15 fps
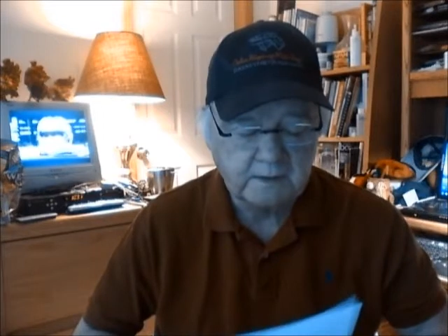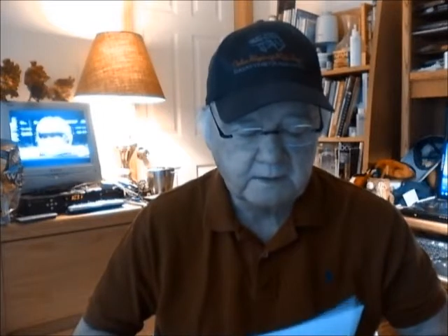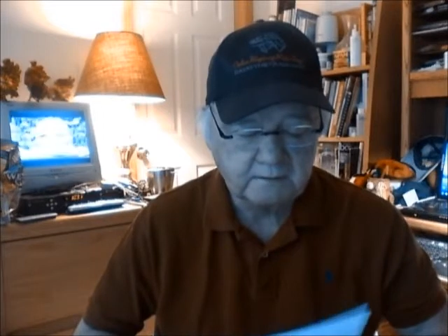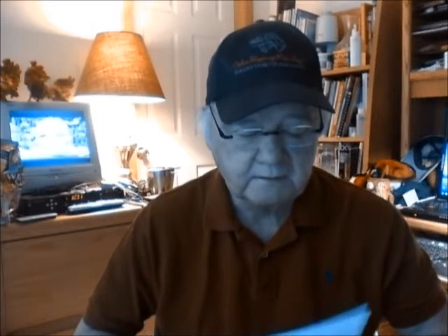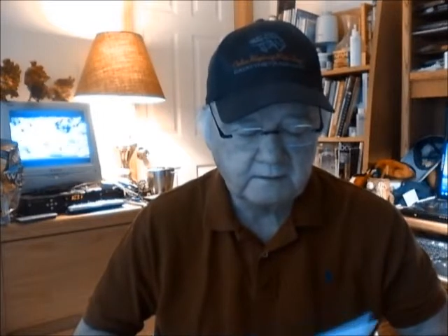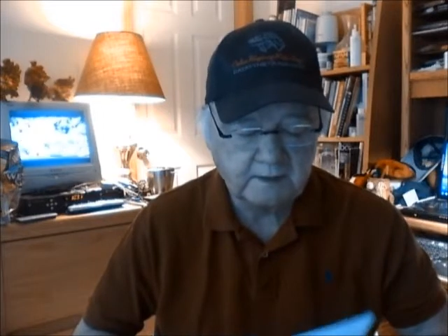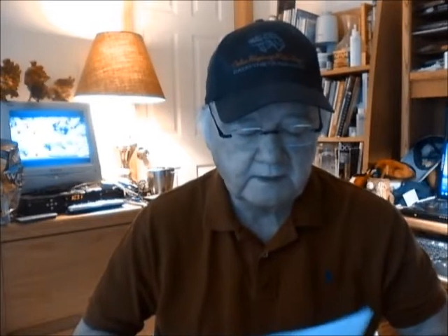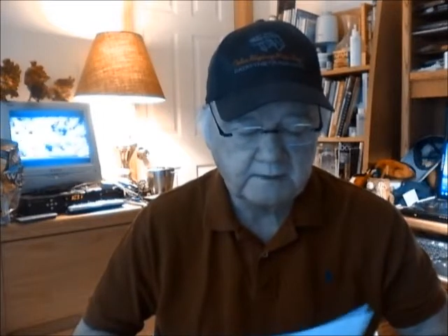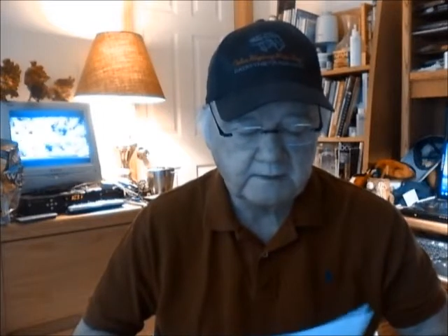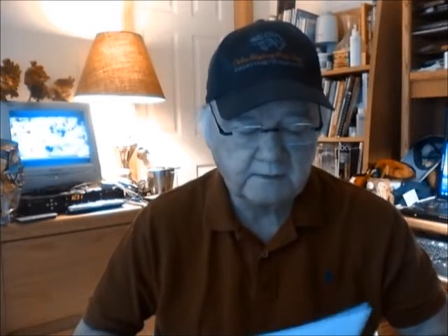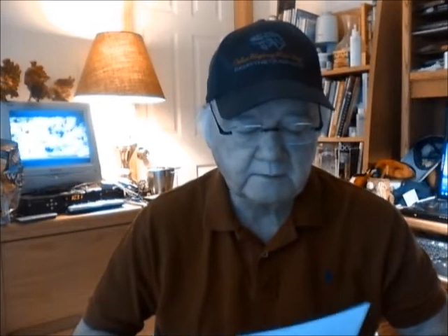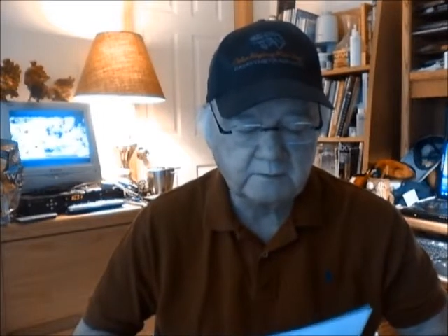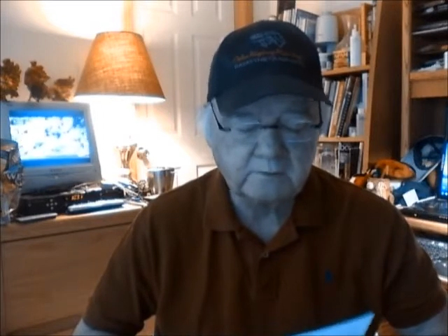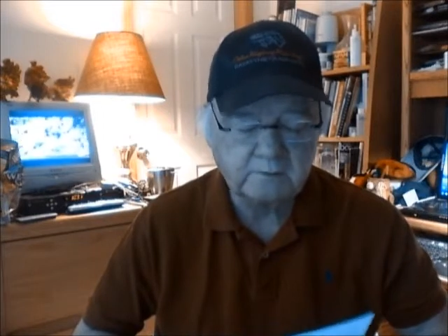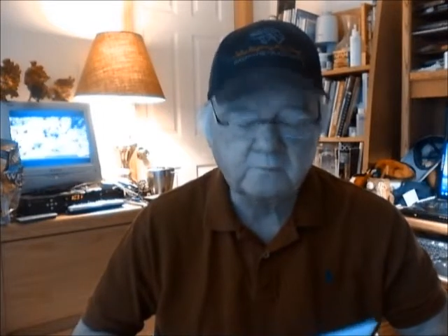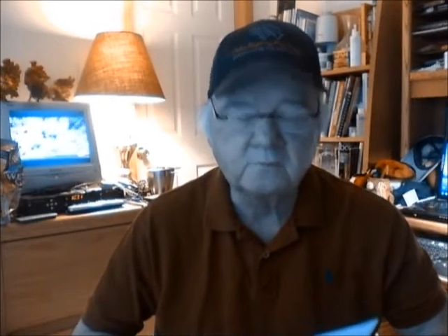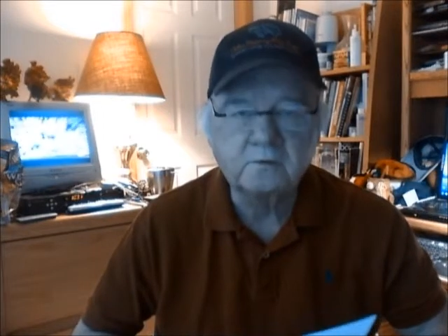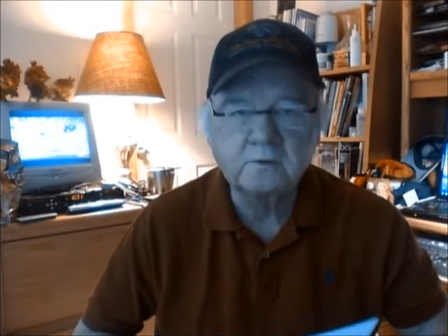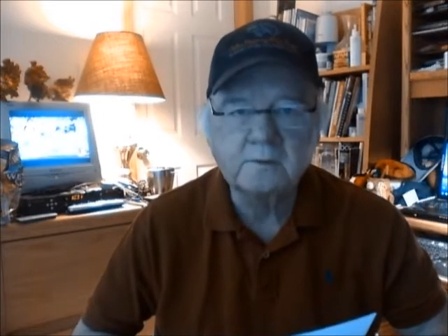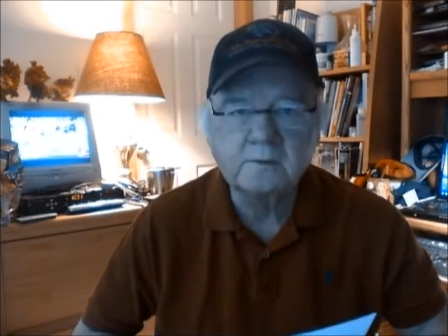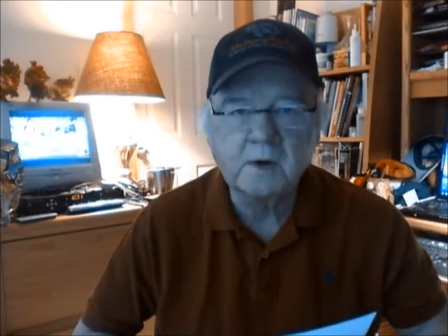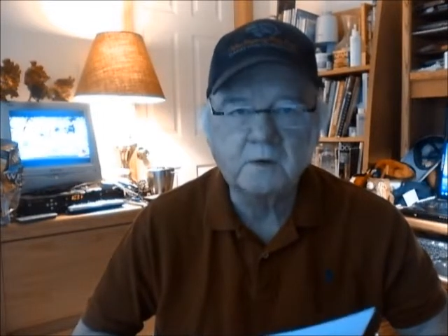today, number two,
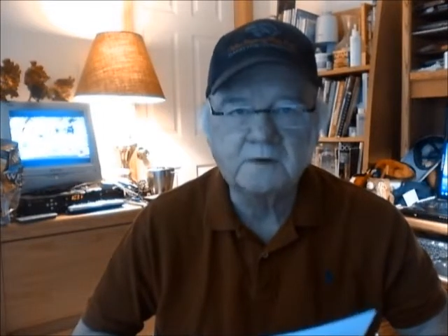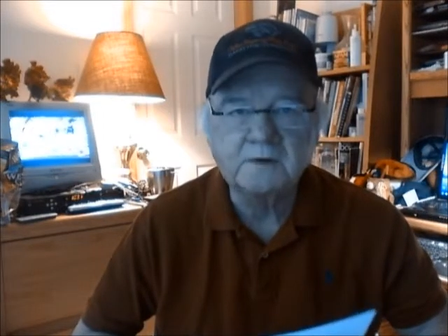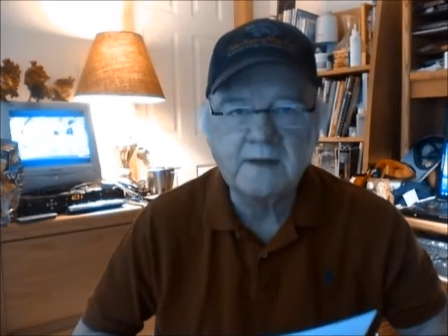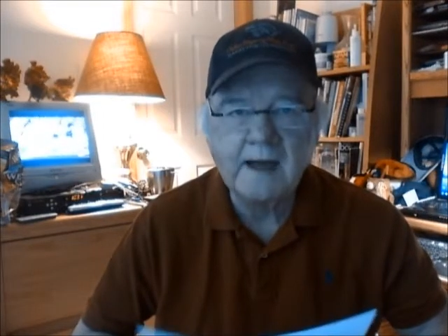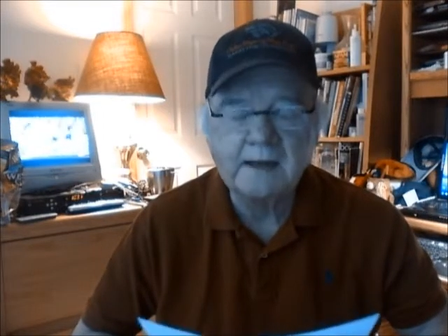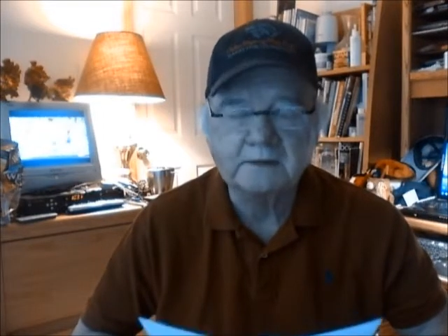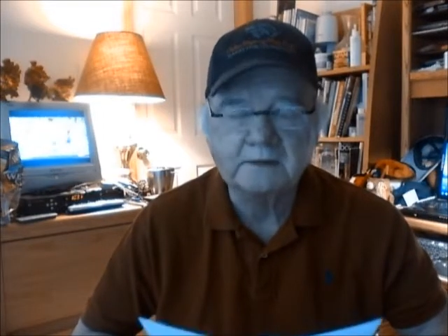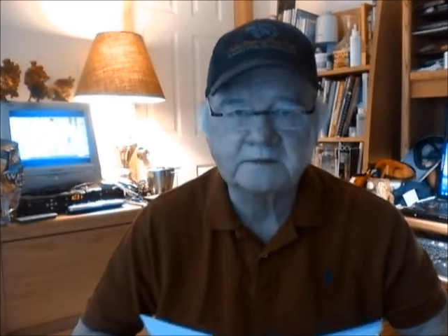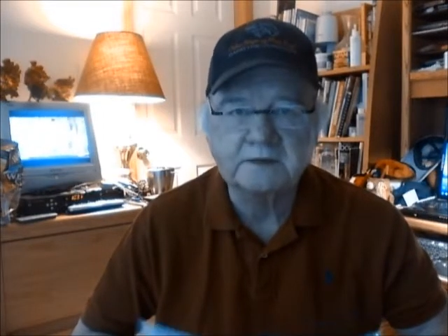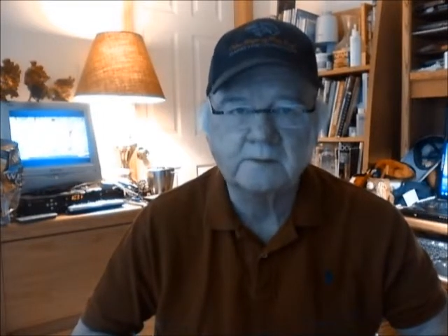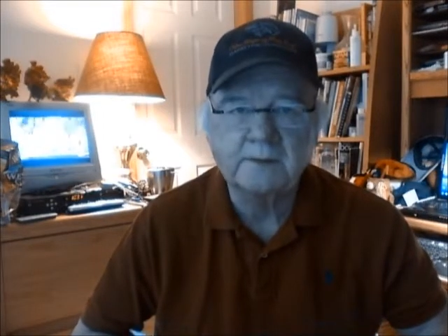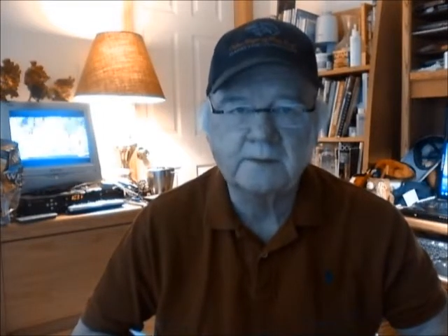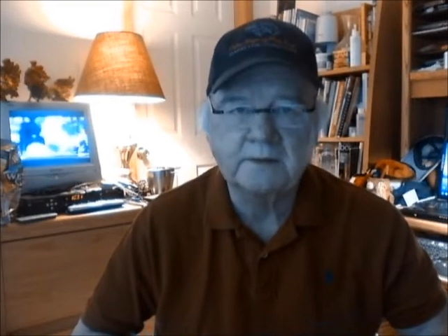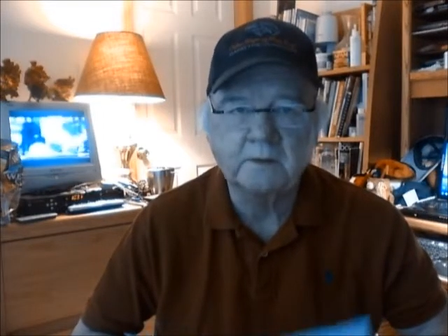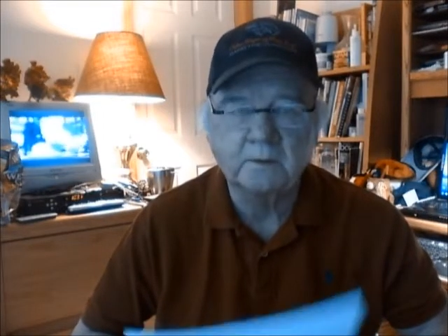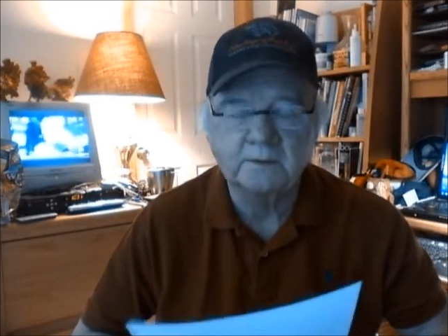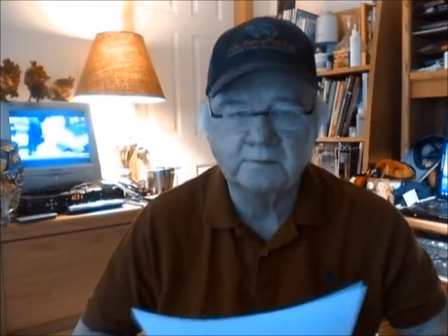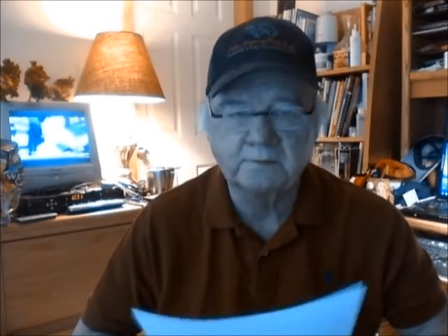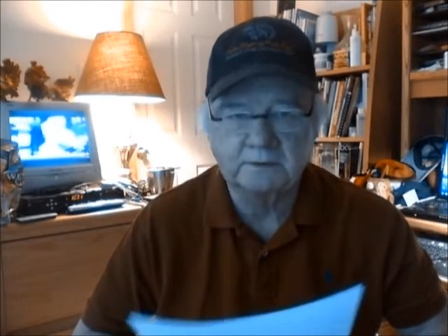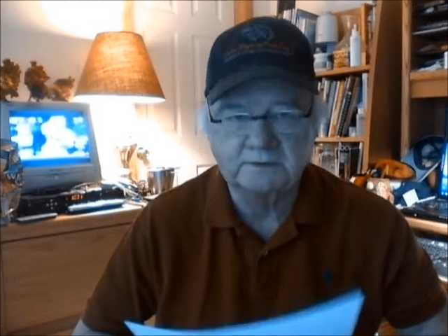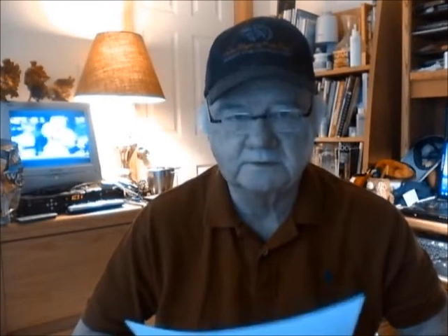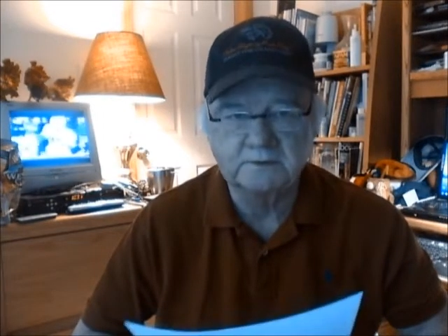Turbo Dallas, I'll make a win
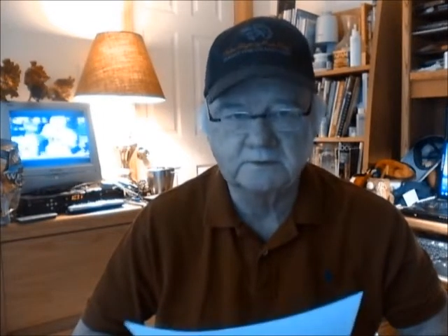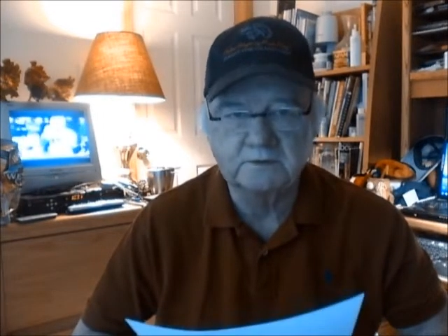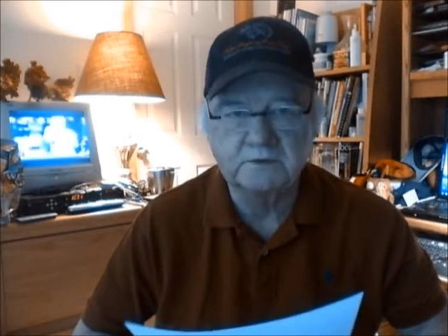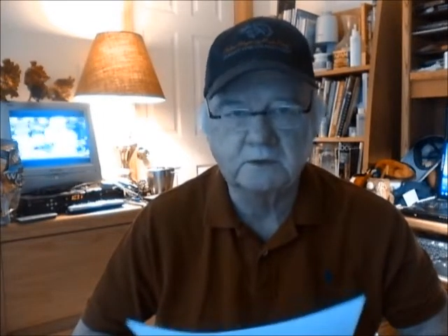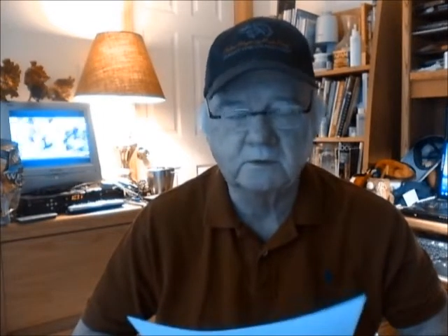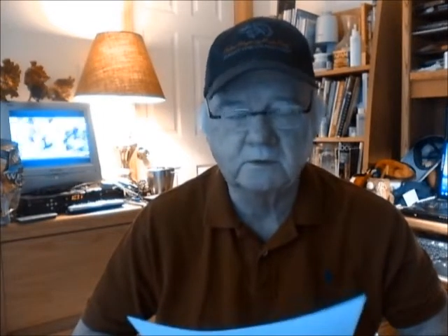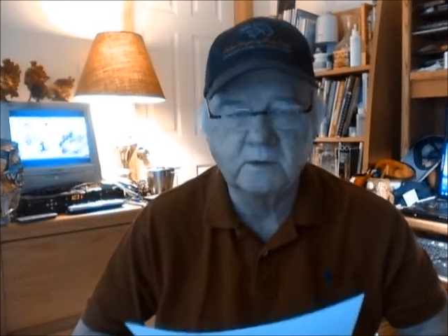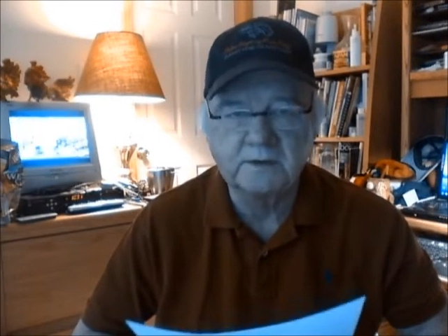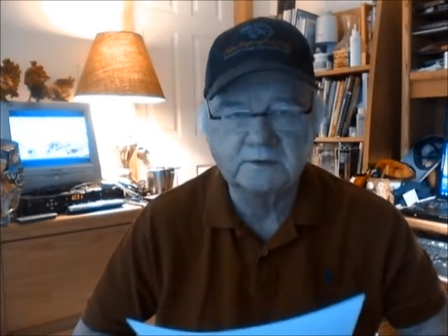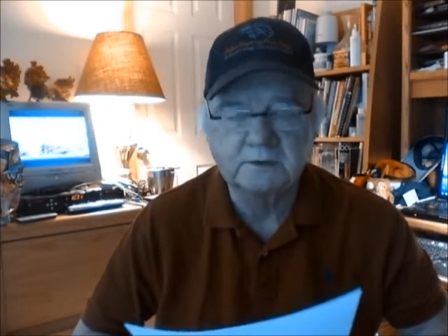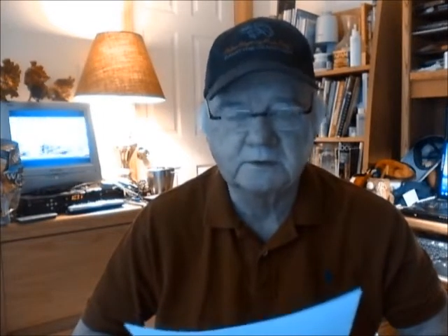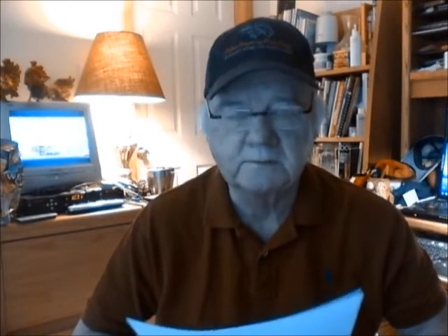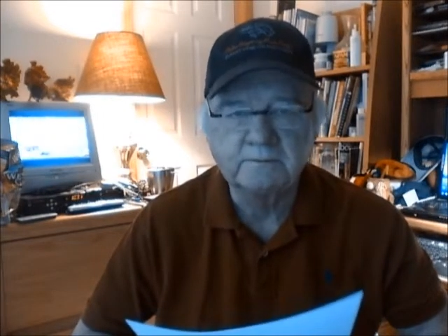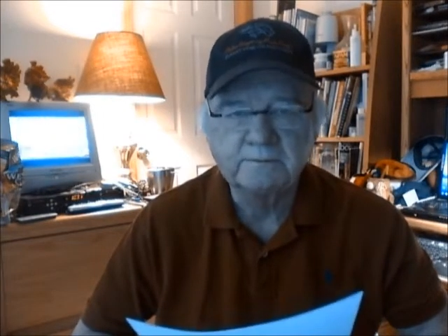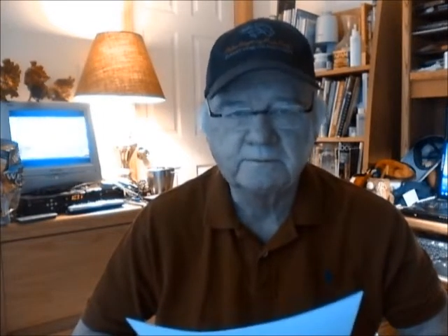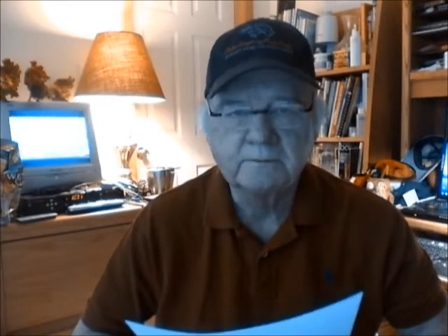place and show wager.